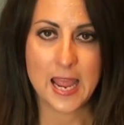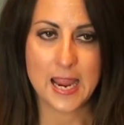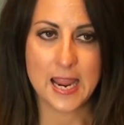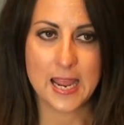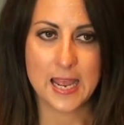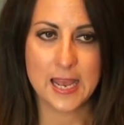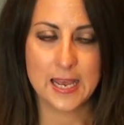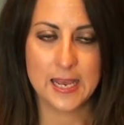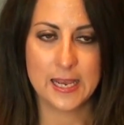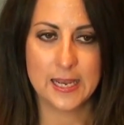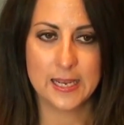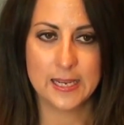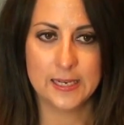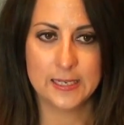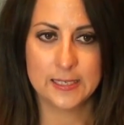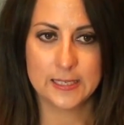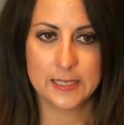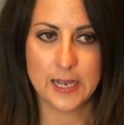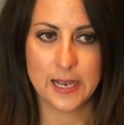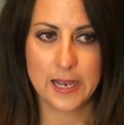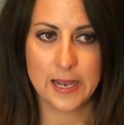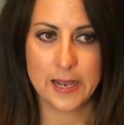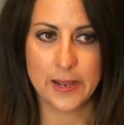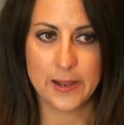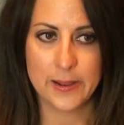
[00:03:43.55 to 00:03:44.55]
and
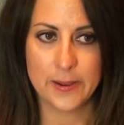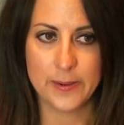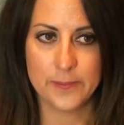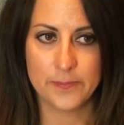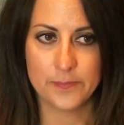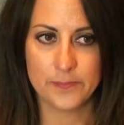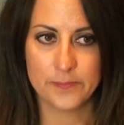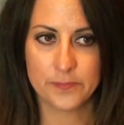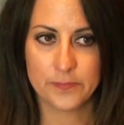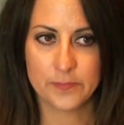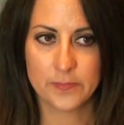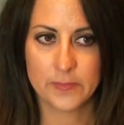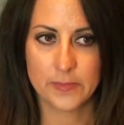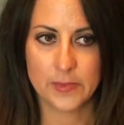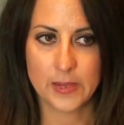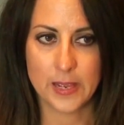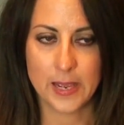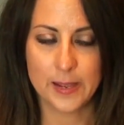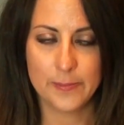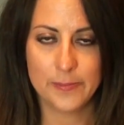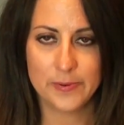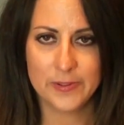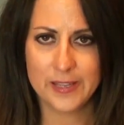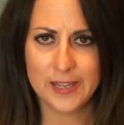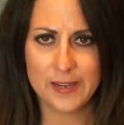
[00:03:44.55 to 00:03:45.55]
um,
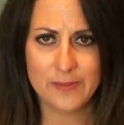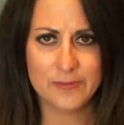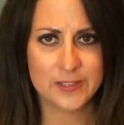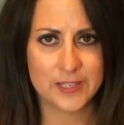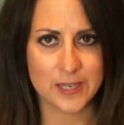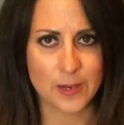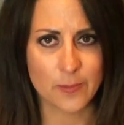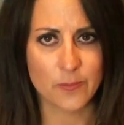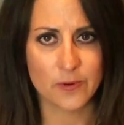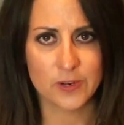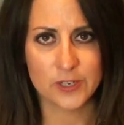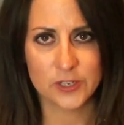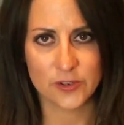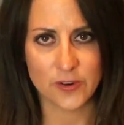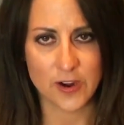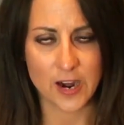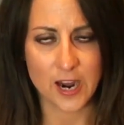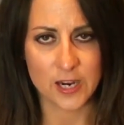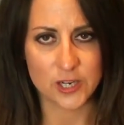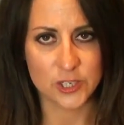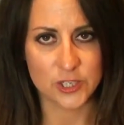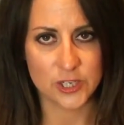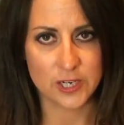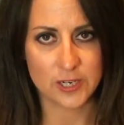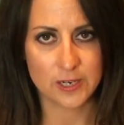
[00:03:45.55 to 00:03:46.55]
I believe some were
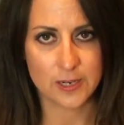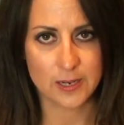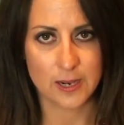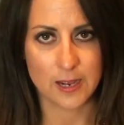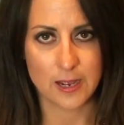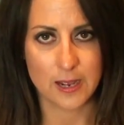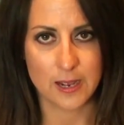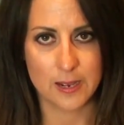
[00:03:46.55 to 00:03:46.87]
tragic.